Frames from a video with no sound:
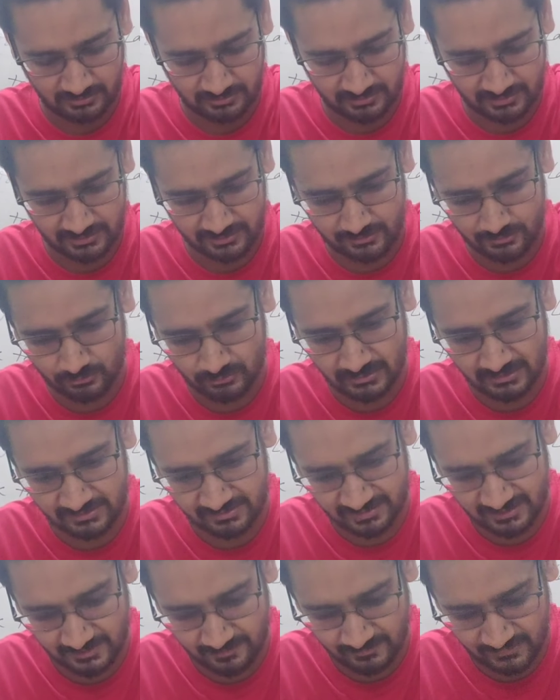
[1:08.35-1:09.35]
do the
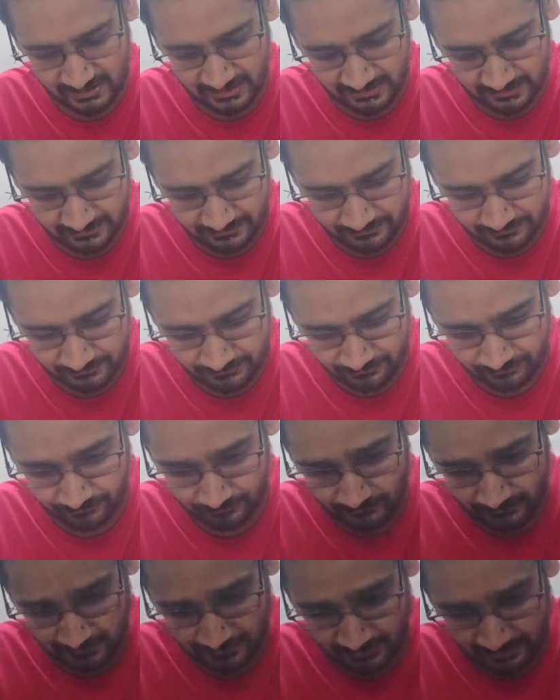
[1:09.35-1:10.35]
same thing
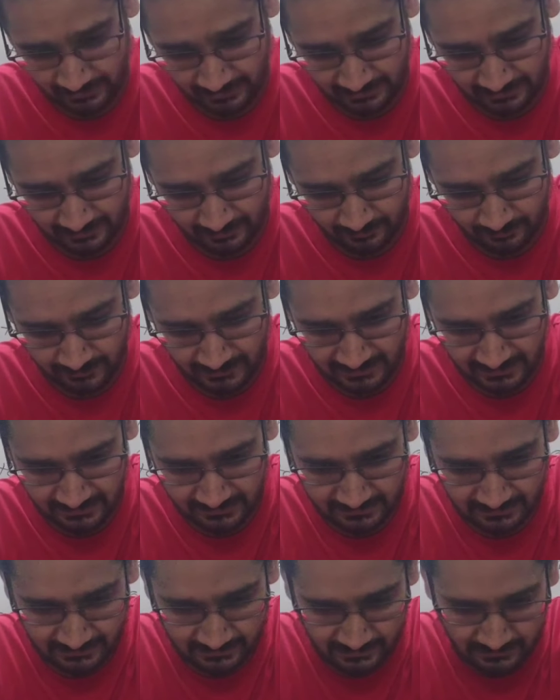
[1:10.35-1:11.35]
and
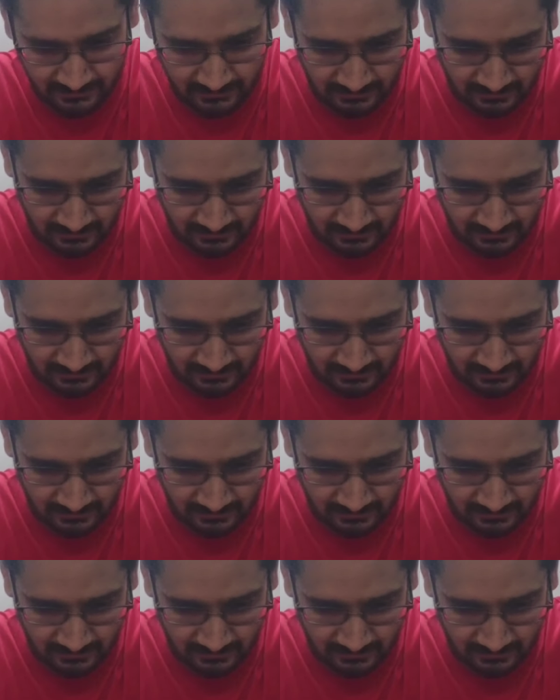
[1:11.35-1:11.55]
bend the